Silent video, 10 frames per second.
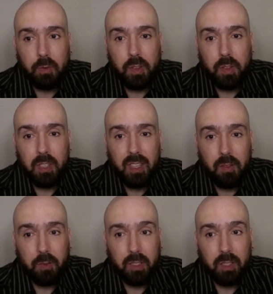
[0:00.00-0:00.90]
First
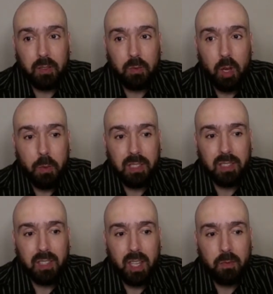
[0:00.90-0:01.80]
gift,
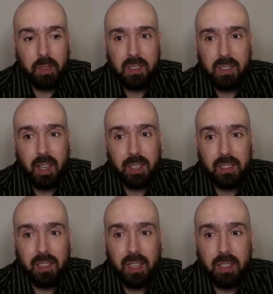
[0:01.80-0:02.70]
Romans 10 verse 9
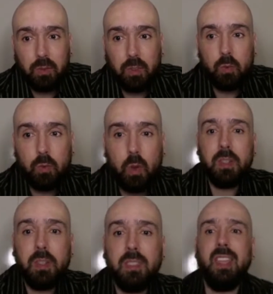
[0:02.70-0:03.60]
says, in
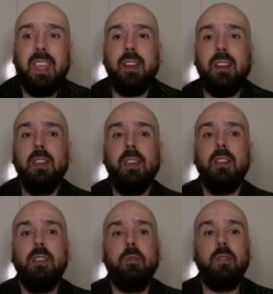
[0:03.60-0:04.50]
Romans 10
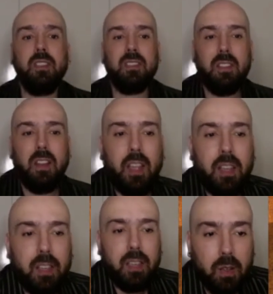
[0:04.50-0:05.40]
verse
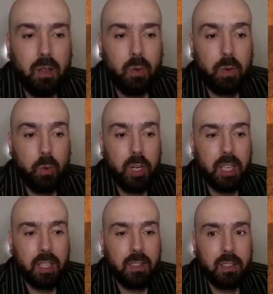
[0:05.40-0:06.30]
9 we read